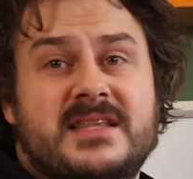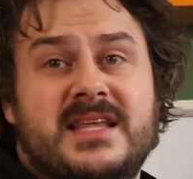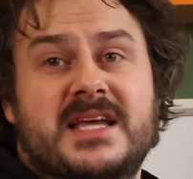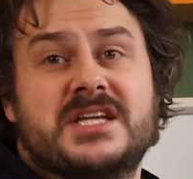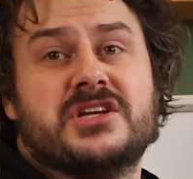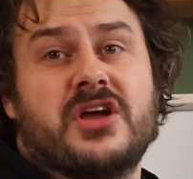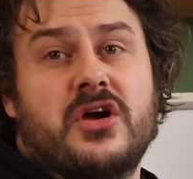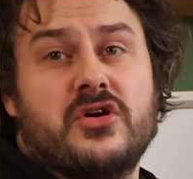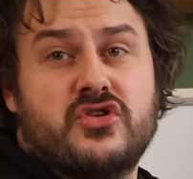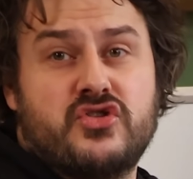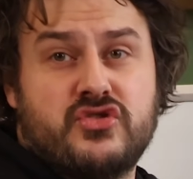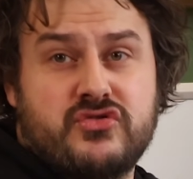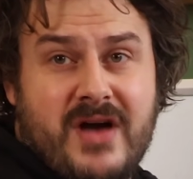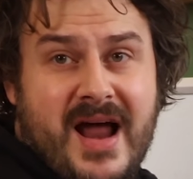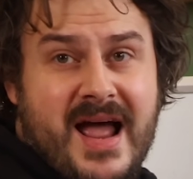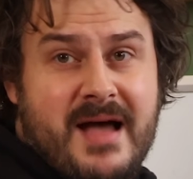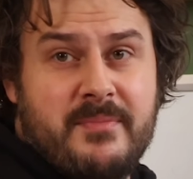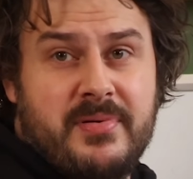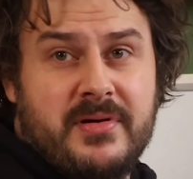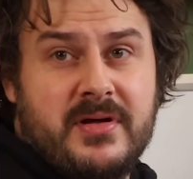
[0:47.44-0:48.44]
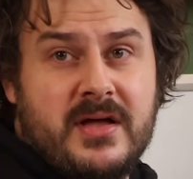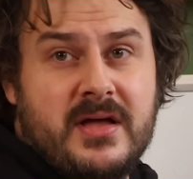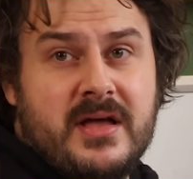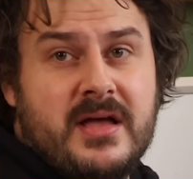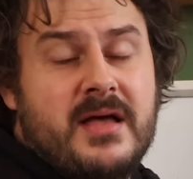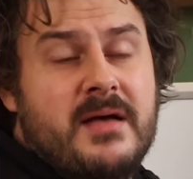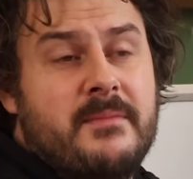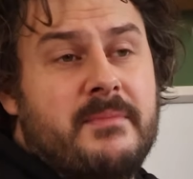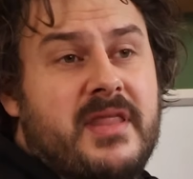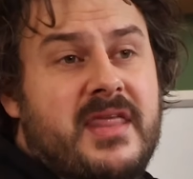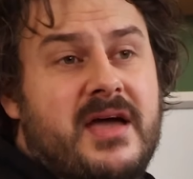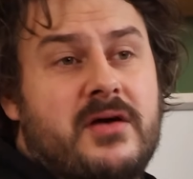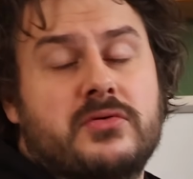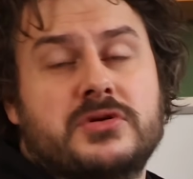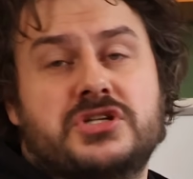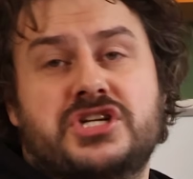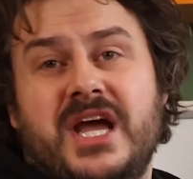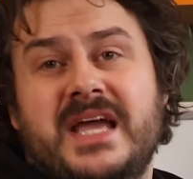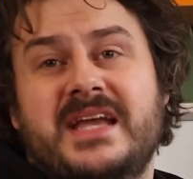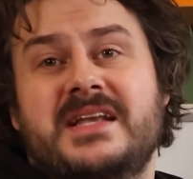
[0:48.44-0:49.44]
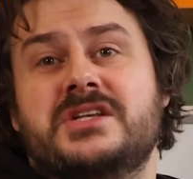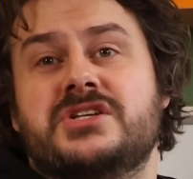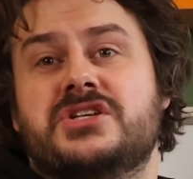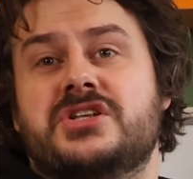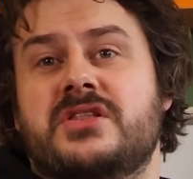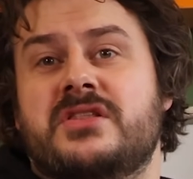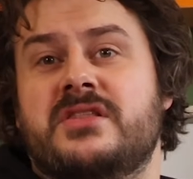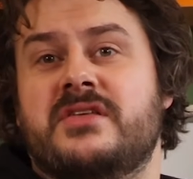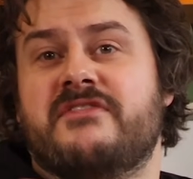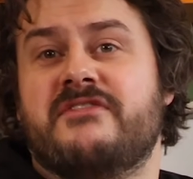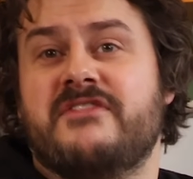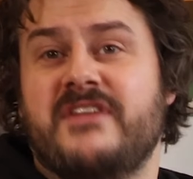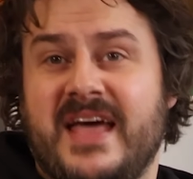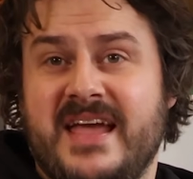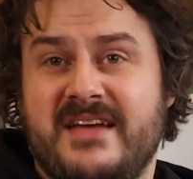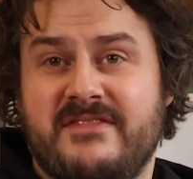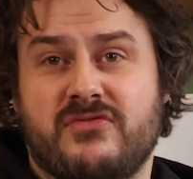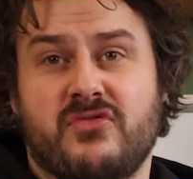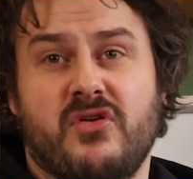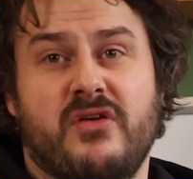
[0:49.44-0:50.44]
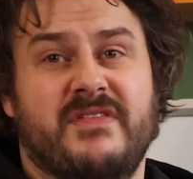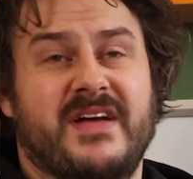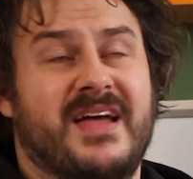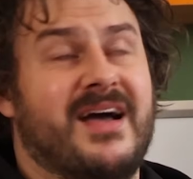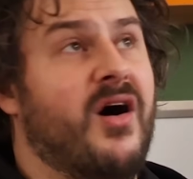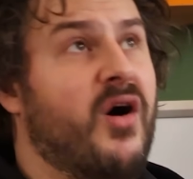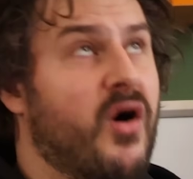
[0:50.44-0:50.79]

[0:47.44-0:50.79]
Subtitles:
the dish go crap, but they will change the flavour of it,